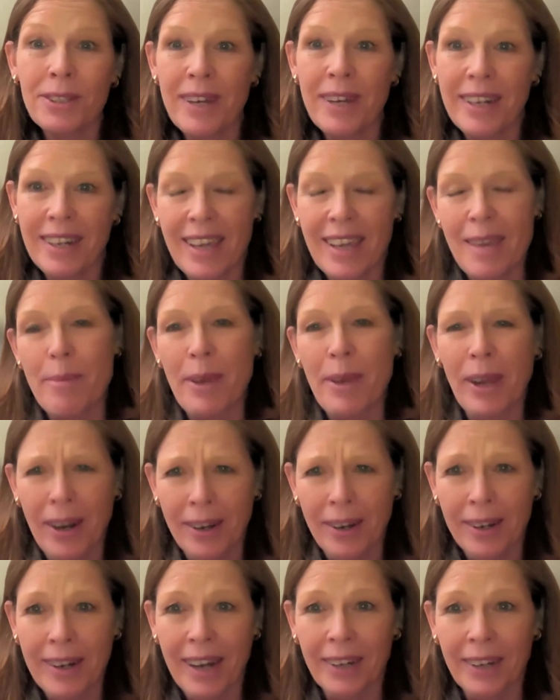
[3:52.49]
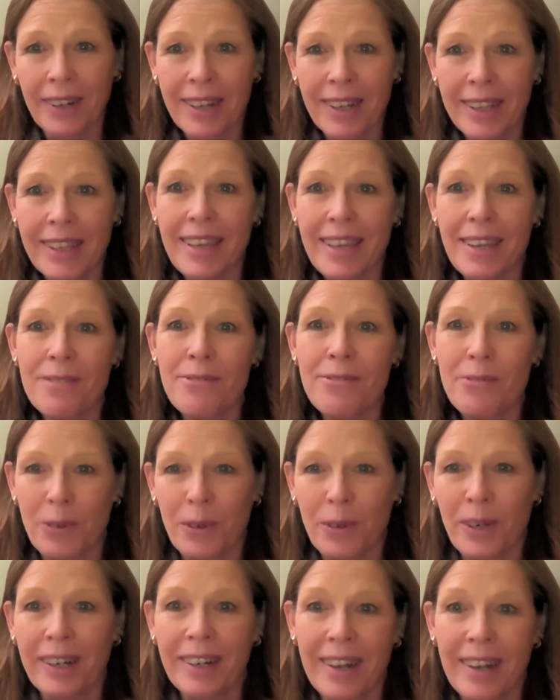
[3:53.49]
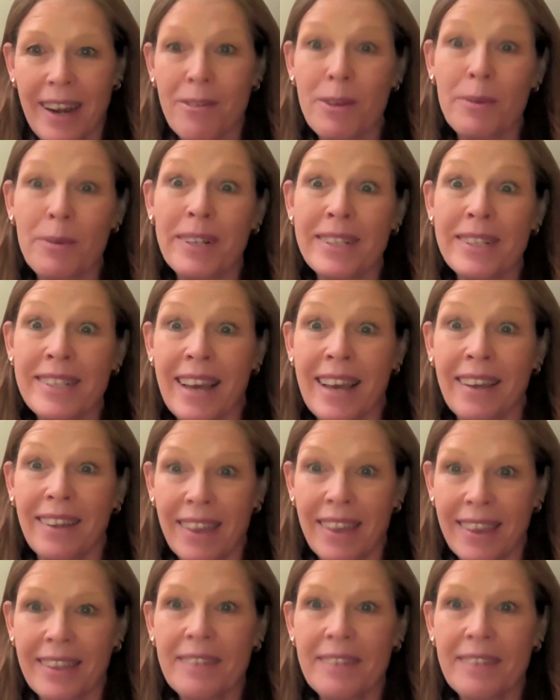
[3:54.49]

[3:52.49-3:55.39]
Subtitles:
and keeping our air clean for everyone's health.